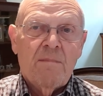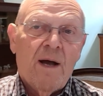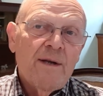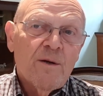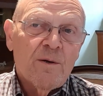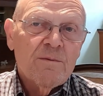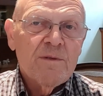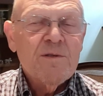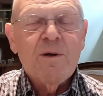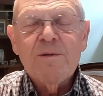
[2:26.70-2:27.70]
I know
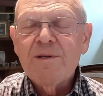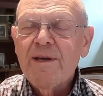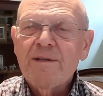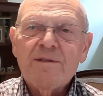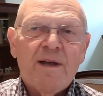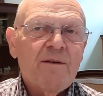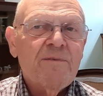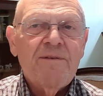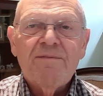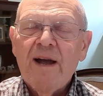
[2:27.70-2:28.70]
this goes against
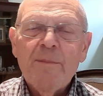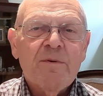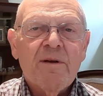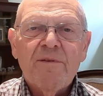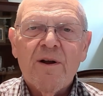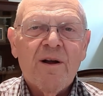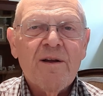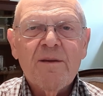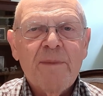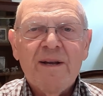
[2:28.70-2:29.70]
every fiber of your
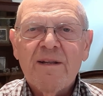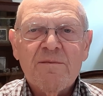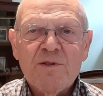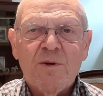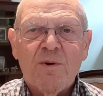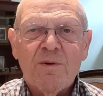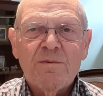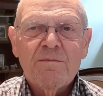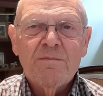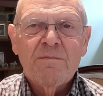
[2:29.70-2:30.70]
argumentative soul,
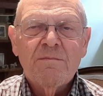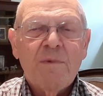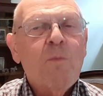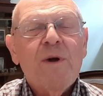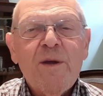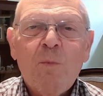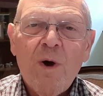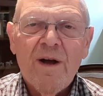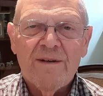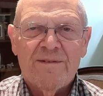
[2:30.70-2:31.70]
but what do you
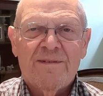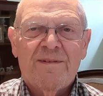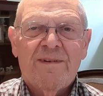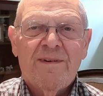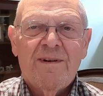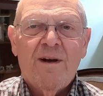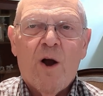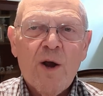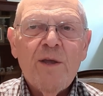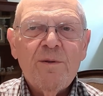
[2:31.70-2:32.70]
want?
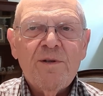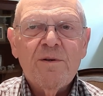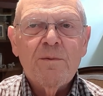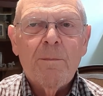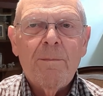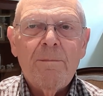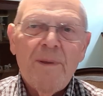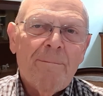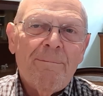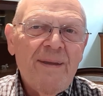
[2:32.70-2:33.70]
Argue till
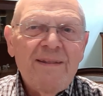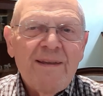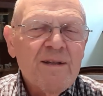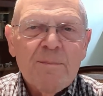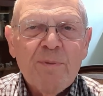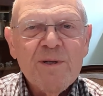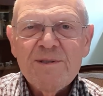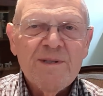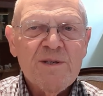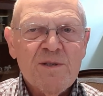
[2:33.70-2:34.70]
you beat the other
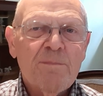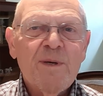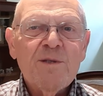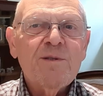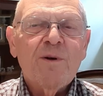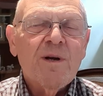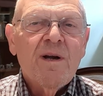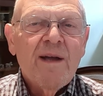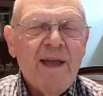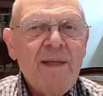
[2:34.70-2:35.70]
person into submission or
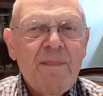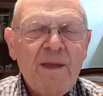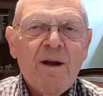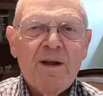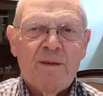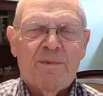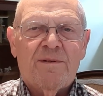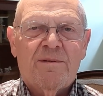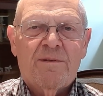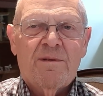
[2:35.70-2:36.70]
end the argument?
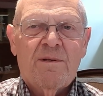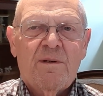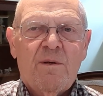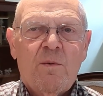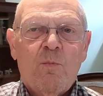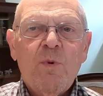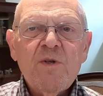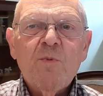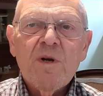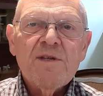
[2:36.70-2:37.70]

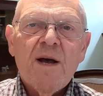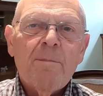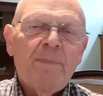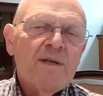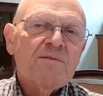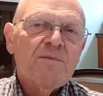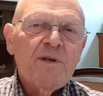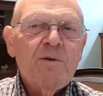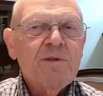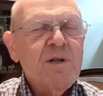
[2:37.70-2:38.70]
Which works out best for
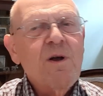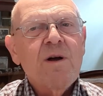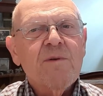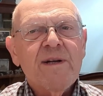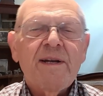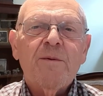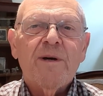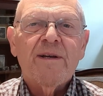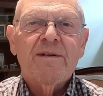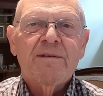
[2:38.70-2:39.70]
you in the long run, anyway?